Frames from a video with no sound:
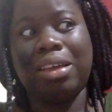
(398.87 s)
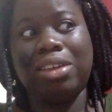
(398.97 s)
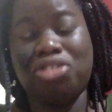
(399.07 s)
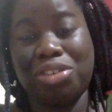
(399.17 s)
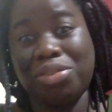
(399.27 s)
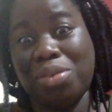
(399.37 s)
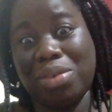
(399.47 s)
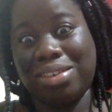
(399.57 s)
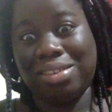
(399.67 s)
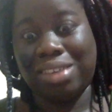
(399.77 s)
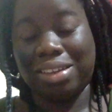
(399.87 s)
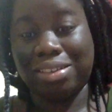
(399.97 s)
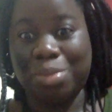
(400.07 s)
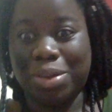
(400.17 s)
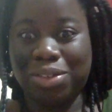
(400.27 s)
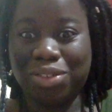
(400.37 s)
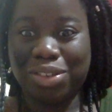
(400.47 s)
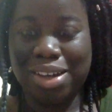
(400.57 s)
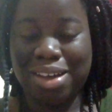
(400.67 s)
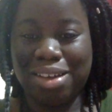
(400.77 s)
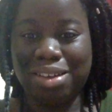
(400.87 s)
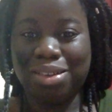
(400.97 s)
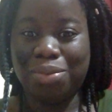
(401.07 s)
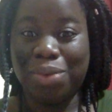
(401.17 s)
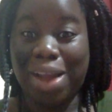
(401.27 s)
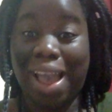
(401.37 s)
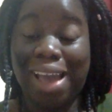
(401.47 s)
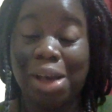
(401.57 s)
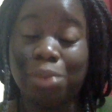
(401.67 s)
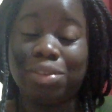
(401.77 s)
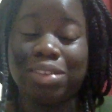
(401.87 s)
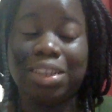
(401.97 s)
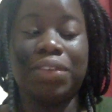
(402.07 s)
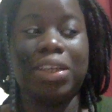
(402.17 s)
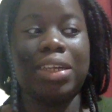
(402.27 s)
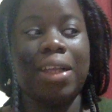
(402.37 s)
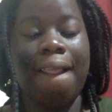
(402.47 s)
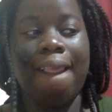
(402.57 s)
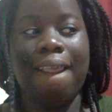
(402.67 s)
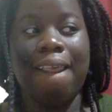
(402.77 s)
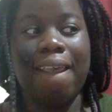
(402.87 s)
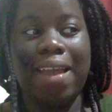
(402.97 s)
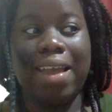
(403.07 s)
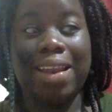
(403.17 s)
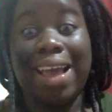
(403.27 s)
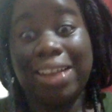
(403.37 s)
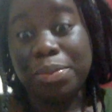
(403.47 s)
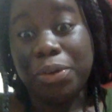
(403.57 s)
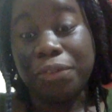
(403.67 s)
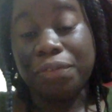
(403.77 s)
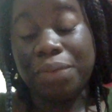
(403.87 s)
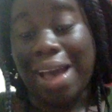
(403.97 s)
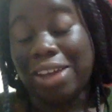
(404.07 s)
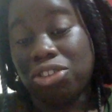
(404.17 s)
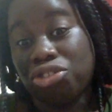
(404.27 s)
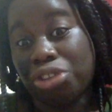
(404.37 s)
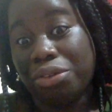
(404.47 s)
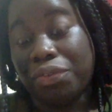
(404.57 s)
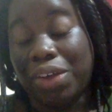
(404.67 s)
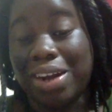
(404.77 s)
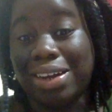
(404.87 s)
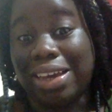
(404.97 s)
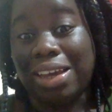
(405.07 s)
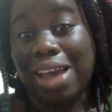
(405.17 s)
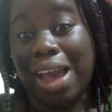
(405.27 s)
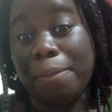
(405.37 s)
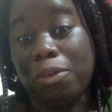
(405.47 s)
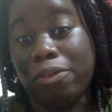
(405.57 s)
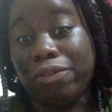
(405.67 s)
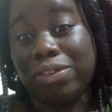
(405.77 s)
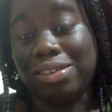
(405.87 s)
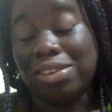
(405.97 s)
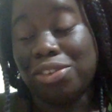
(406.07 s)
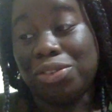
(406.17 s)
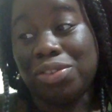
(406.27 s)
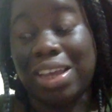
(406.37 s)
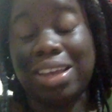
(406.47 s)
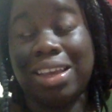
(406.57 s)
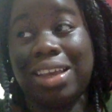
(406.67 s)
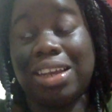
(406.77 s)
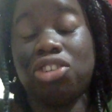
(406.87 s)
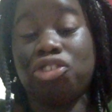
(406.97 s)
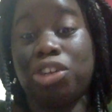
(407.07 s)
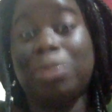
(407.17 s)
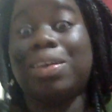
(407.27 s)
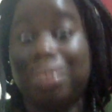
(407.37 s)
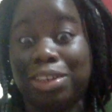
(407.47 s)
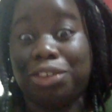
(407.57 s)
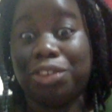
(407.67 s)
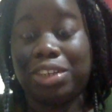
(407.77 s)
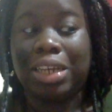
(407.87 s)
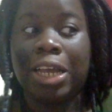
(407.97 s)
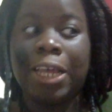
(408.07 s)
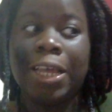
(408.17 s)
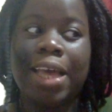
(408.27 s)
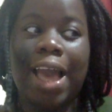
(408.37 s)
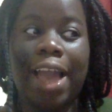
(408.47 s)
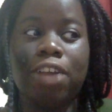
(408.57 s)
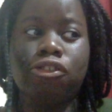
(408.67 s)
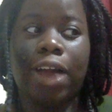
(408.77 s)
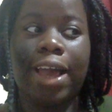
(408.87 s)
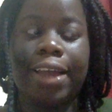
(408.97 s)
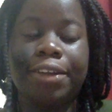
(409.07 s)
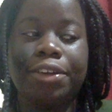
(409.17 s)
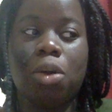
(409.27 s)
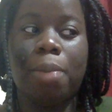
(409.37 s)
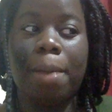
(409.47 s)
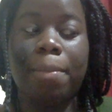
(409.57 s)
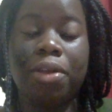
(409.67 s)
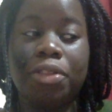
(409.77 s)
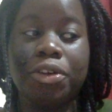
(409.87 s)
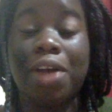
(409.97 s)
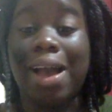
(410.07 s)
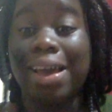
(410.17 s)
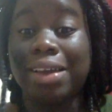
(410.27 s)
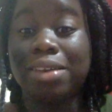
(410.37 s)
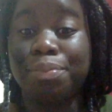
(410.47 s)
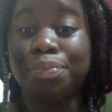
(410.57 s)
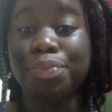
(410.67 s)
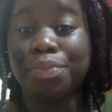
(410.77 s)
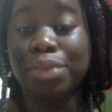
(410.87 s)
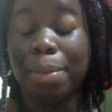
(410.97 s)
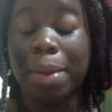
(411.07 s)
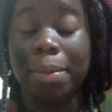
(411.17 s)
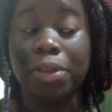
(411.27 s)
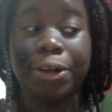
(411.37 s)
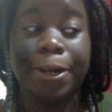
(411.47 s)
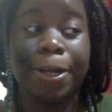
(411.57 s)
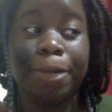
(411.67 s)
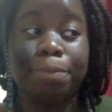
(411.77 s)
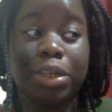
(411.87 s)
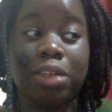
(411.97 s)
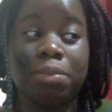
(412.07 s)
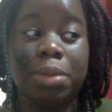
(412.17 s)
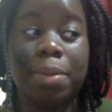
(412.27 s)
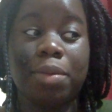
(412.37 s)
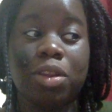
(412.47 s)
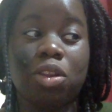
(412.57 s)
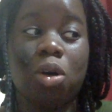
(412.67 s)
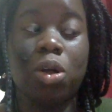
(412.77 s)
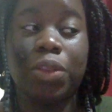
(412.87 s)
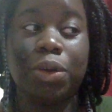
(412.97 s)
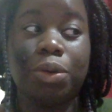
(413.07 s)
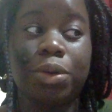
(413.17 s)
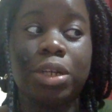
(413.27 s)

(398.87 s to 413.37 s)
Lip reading: just going into second semester where I was living. And I had to move. I had to start over. And I moved to the new state kicking and screaming, literally. I cried, you know, my mother cried, my mother, because me and my mother, although